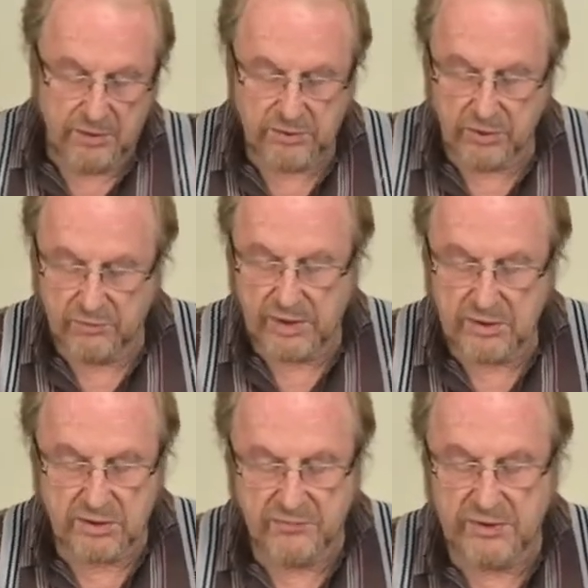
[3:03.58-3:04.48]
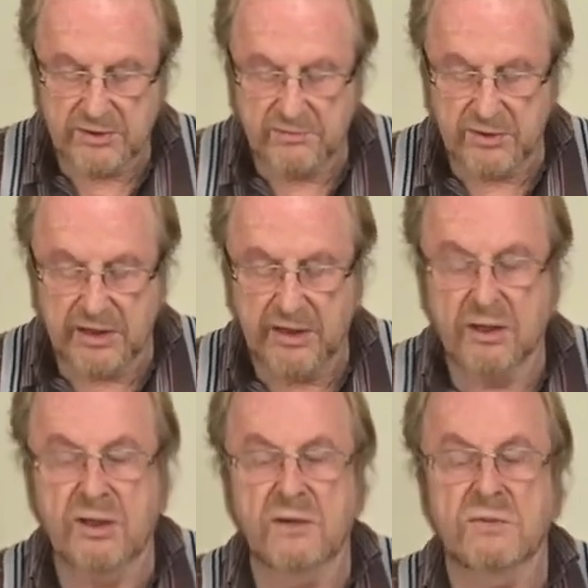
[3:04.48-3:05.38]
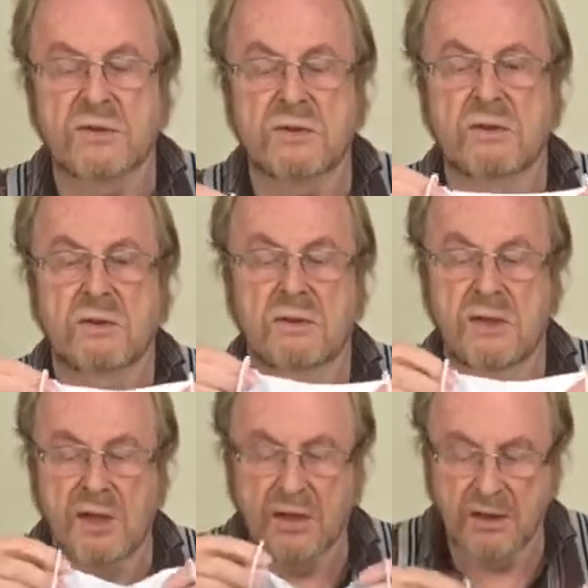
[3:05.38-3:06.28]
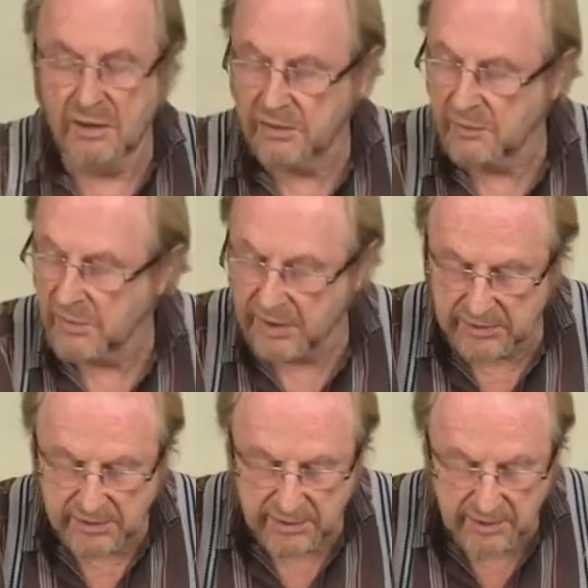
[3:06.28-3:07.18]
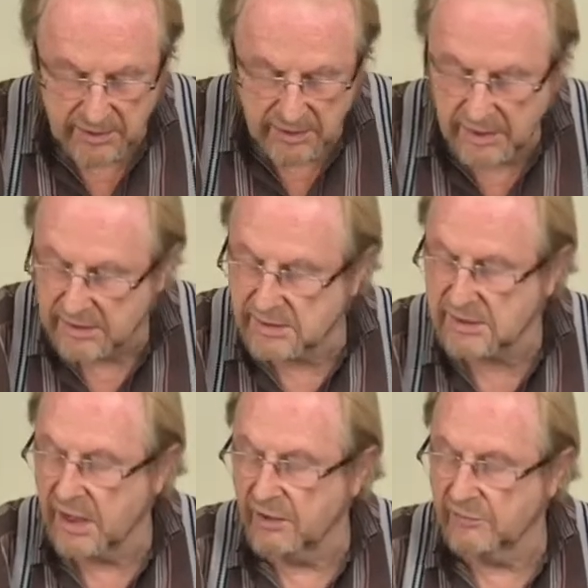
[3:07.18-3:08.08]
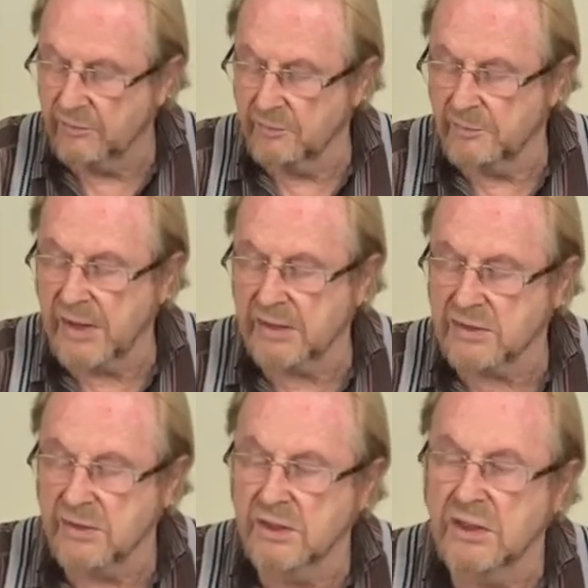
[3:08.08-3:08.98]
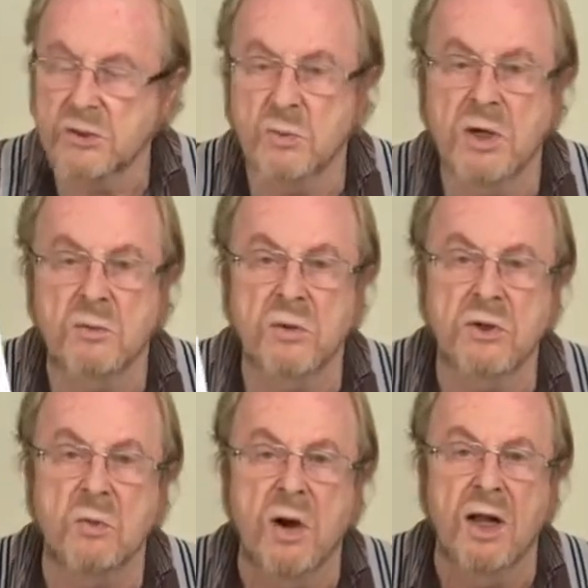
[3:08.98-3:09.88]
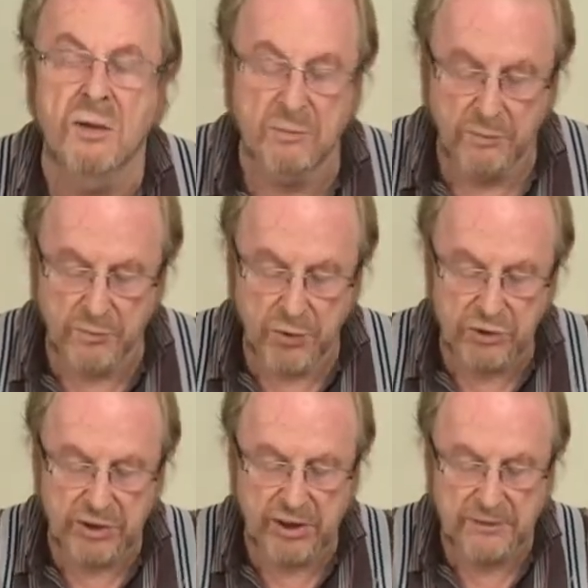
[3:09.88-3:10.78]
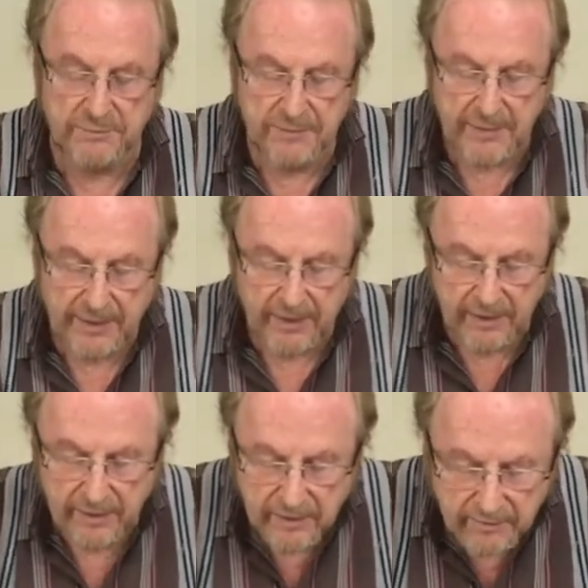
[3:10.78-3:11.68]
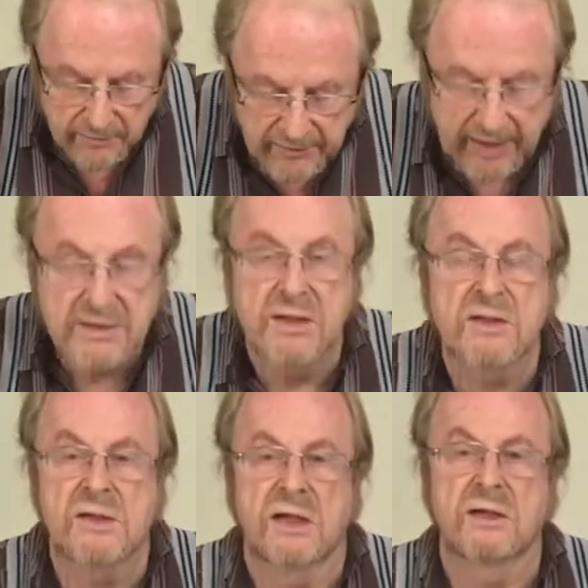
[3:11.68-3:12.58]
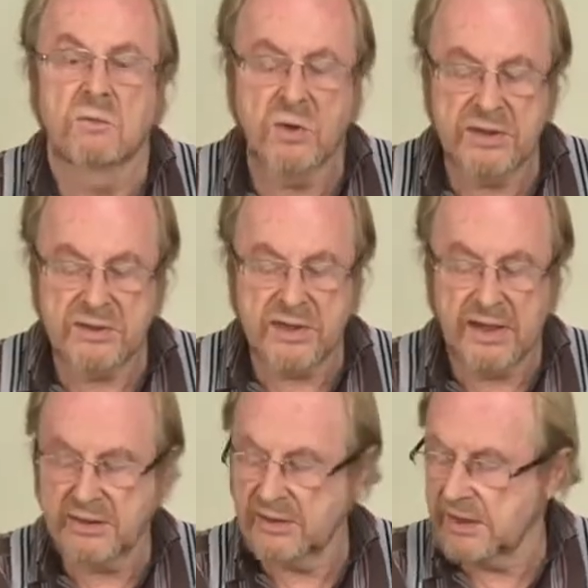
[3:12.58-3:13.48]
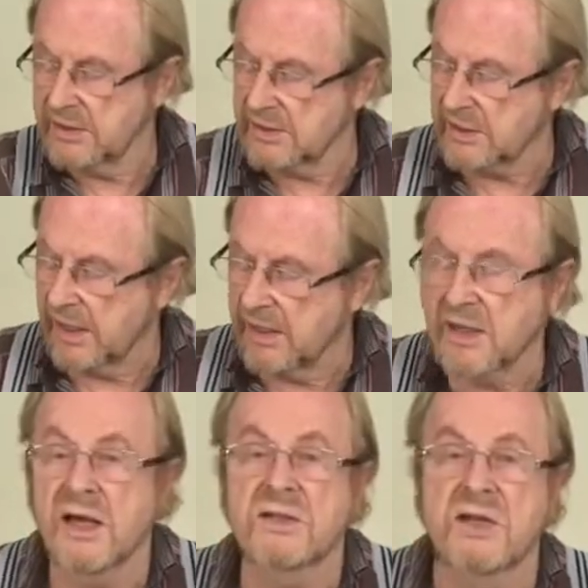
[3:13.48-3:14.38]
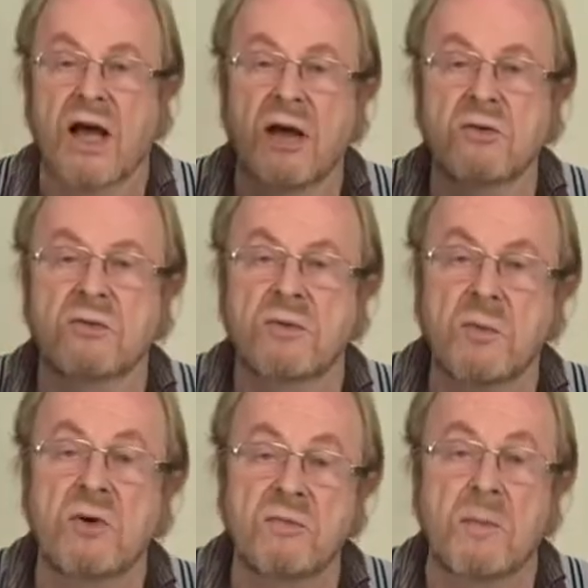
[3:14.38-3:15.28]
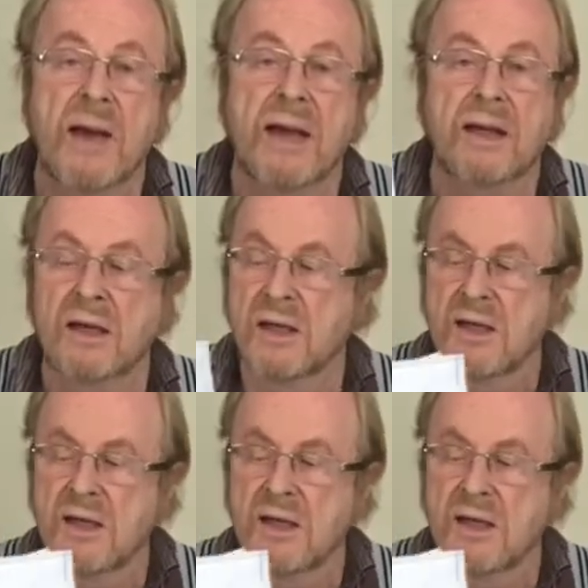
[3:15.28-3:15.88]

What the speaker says: So that effectively gives the mask itself, but it's well worthwhile putting that inside. And what is that? That is a cutout from a Hoover bag,